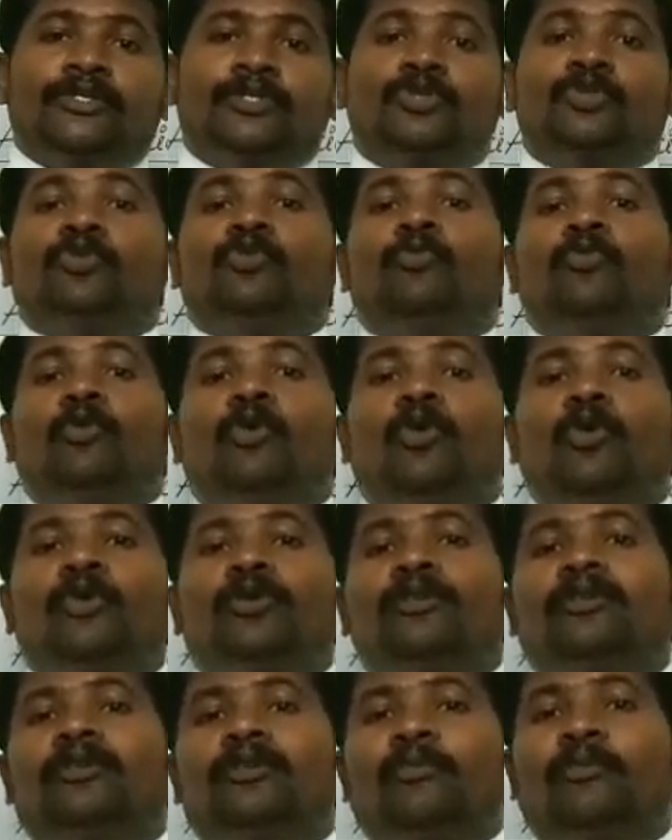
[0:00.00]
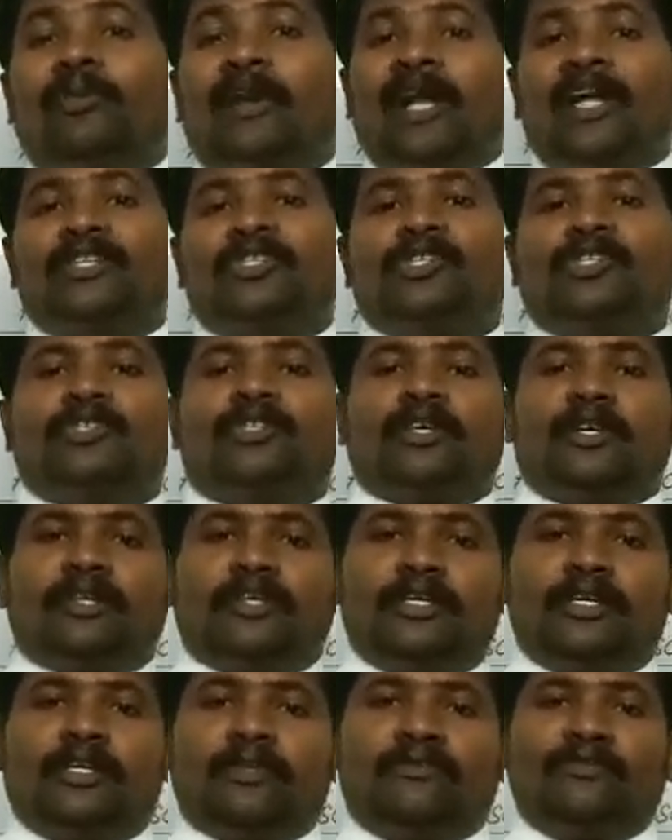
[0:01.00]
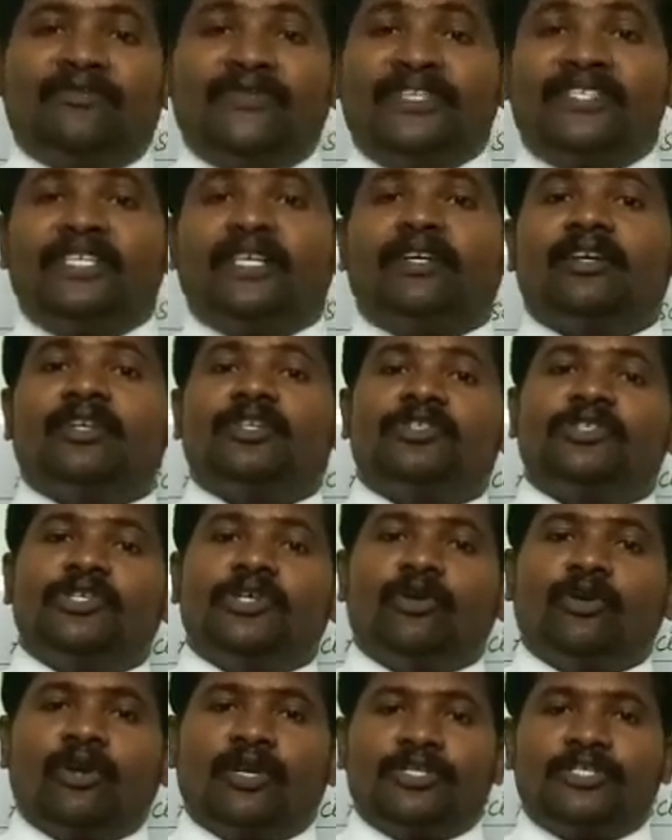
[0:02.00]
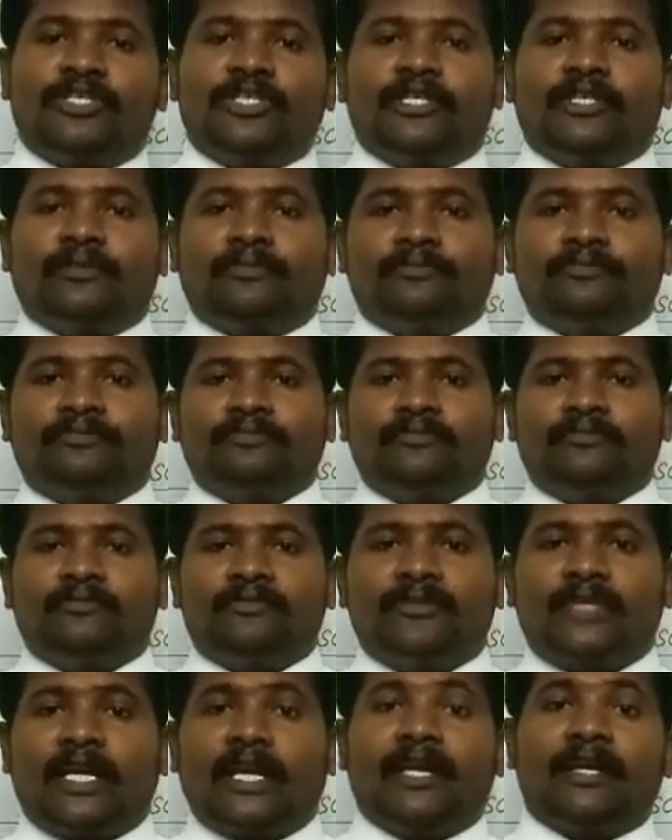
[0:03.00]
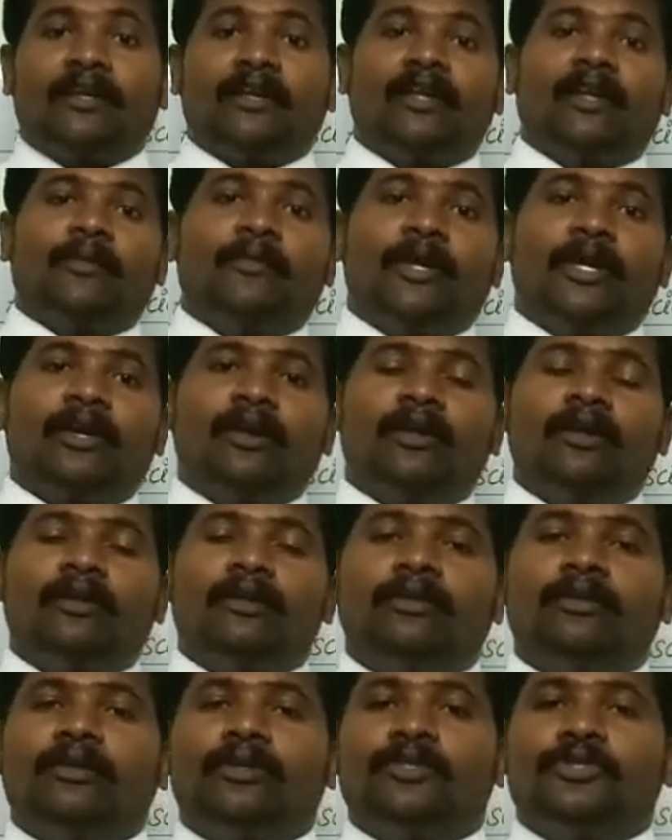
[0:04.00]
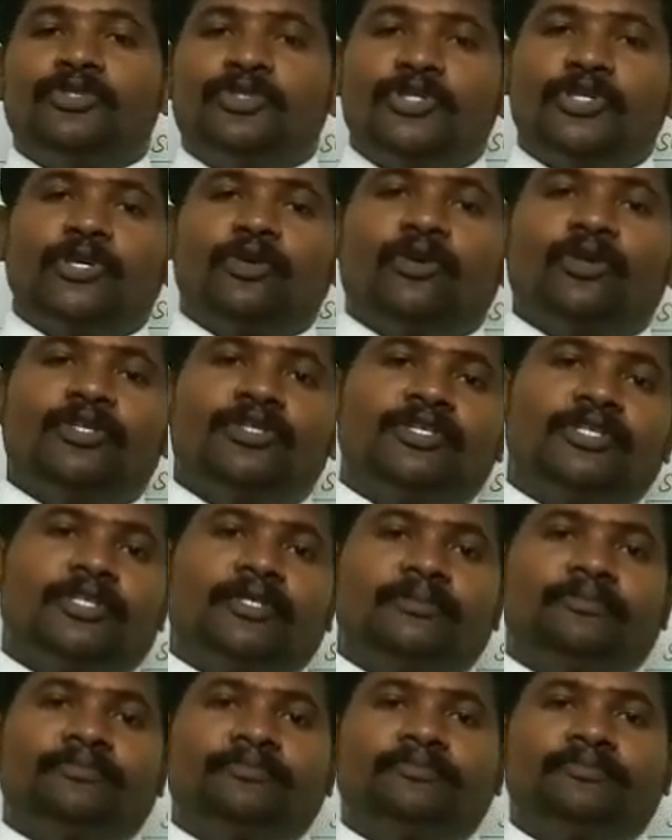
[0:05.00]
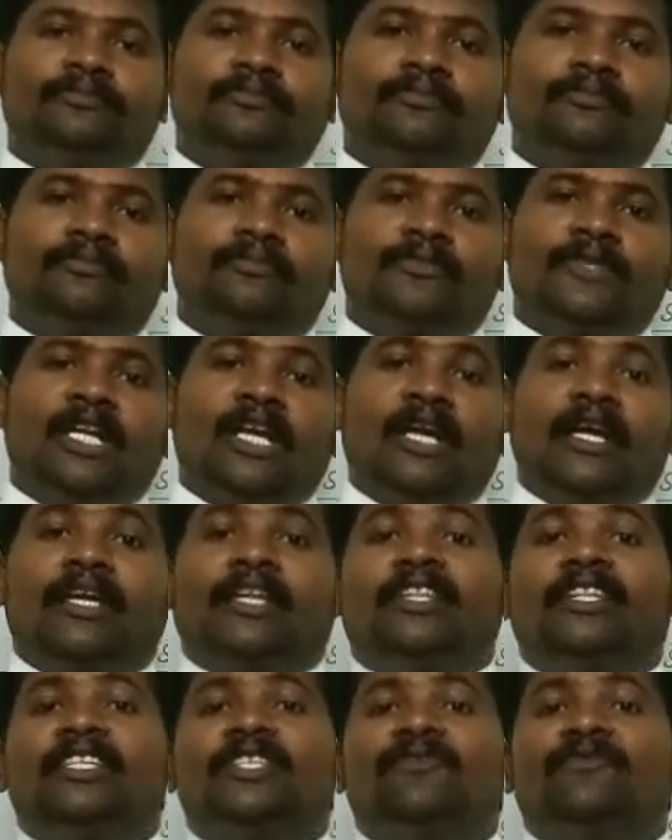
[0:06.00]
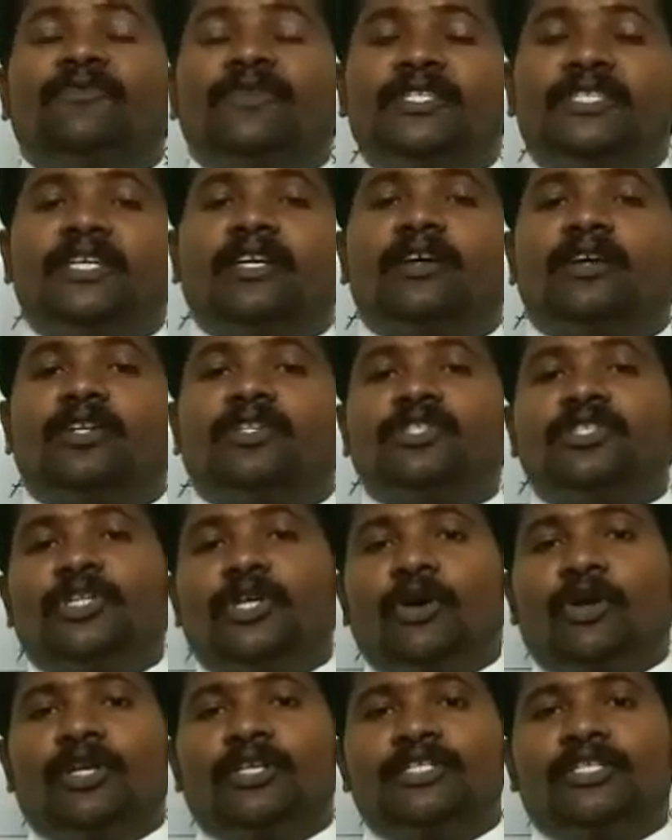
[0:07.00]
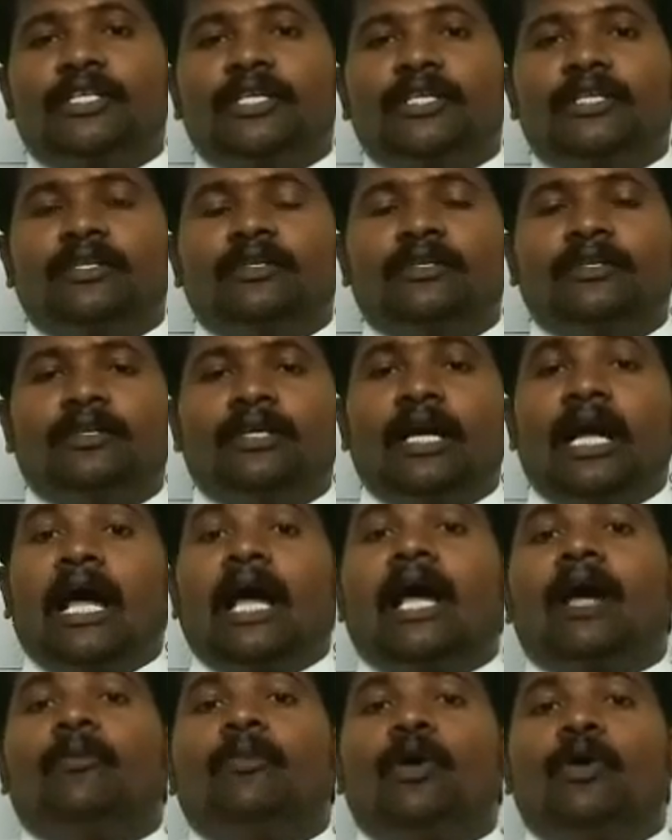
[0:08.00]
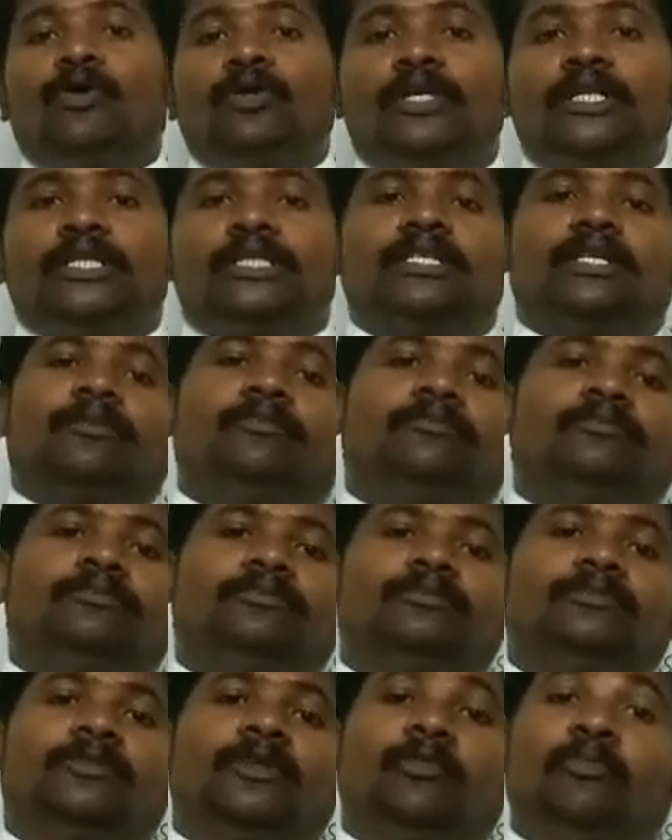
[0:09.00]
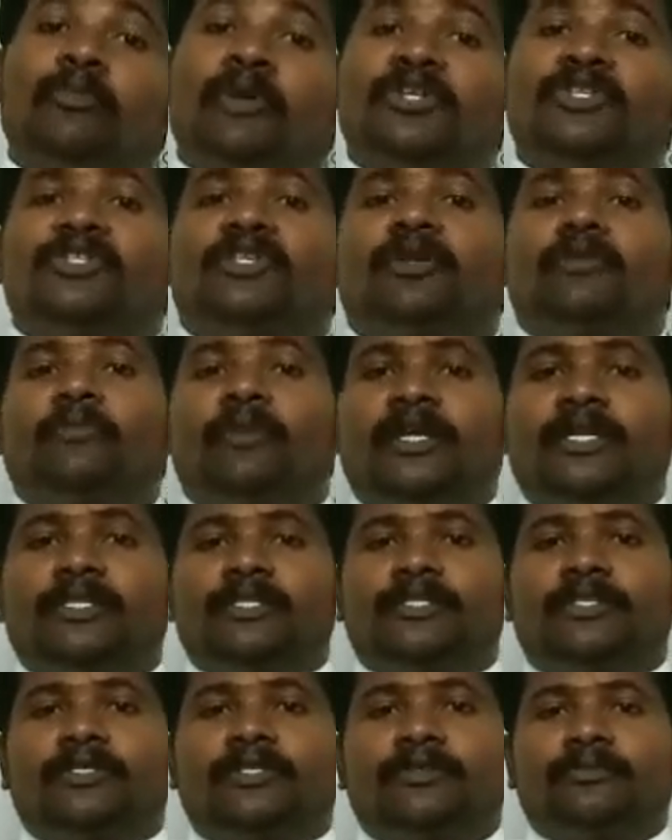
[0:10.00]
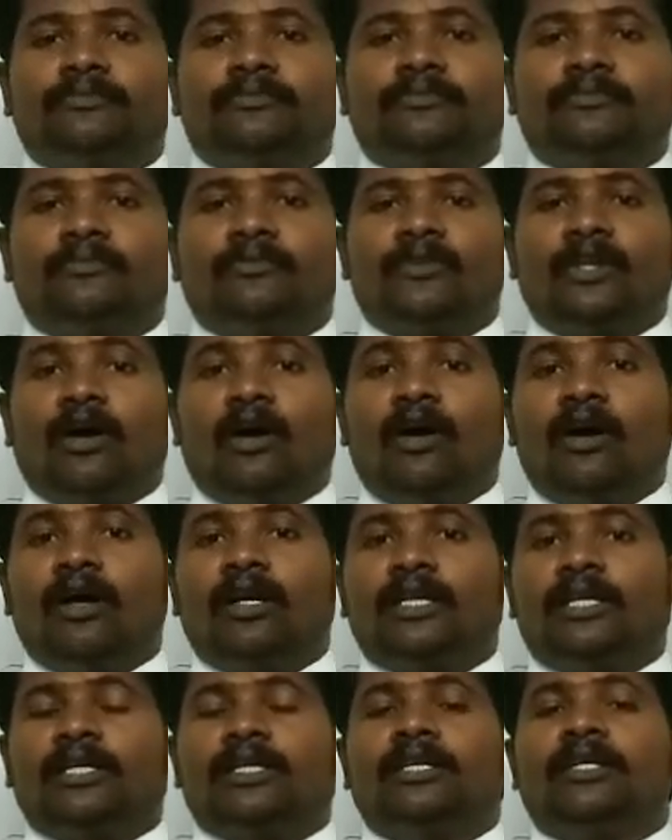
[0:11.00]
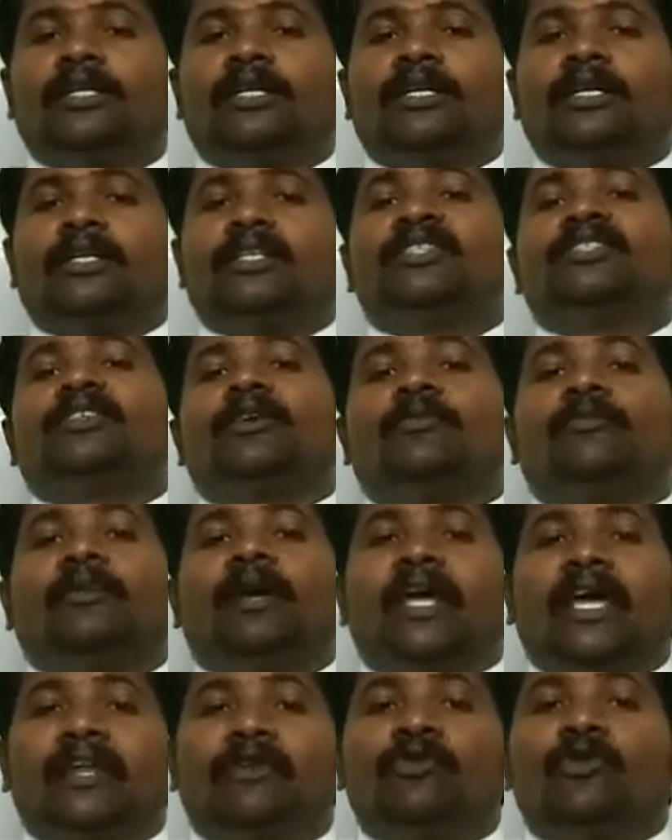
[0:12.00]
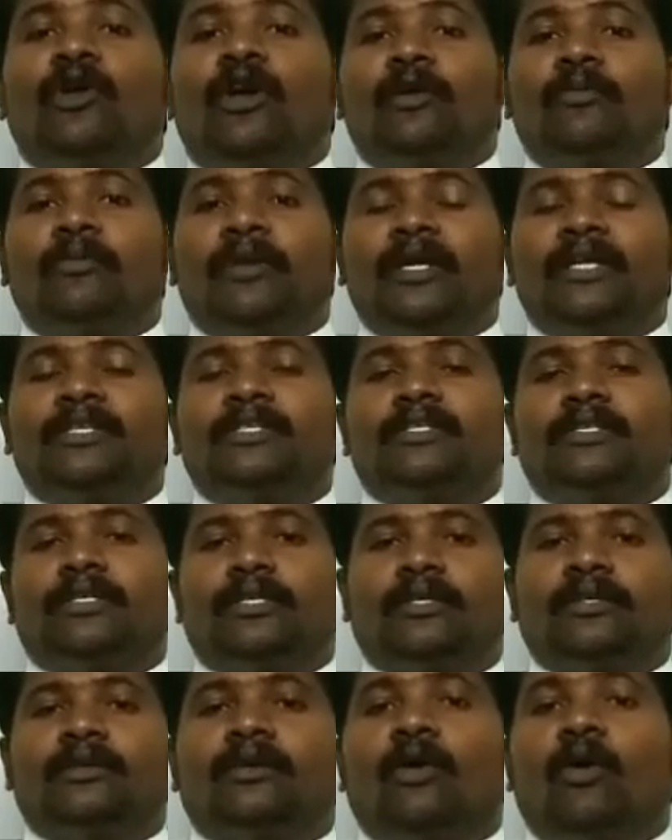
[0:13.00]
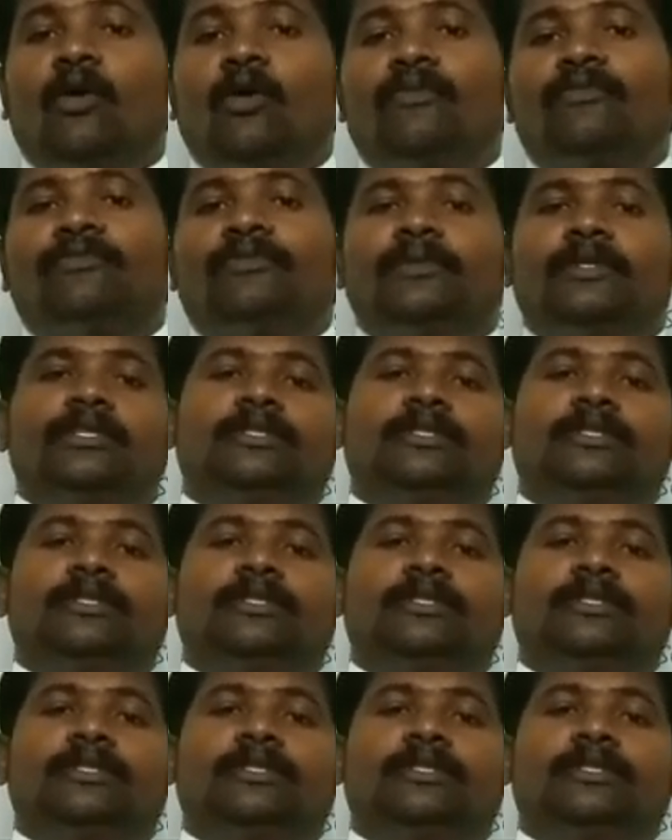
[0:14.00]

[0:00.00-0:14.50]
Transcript: two more branches are there: physical geology and chemical geology. In this physical geology, about some measurements or some environments of